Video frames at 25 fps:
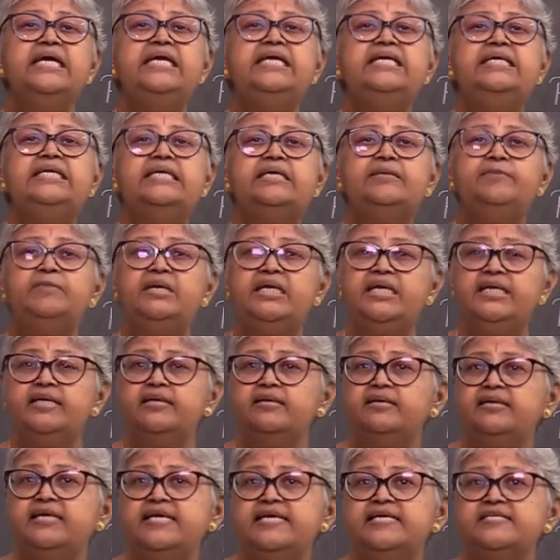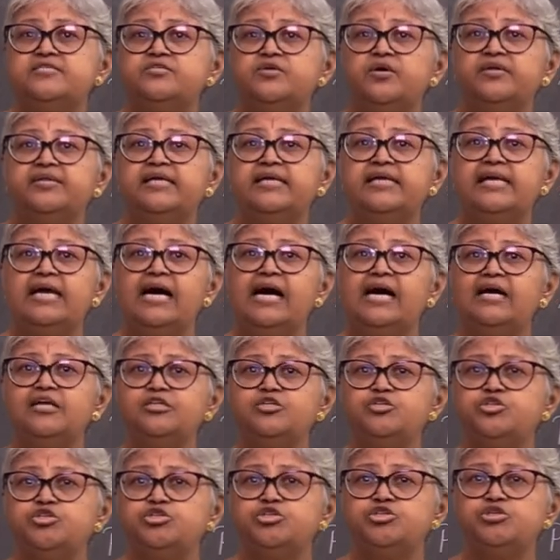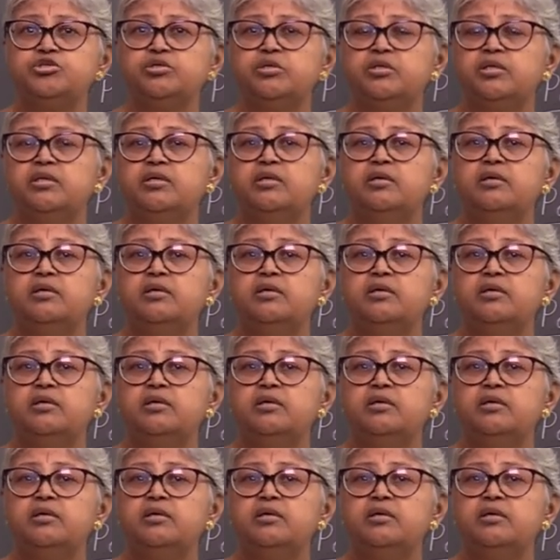intermediaries or the large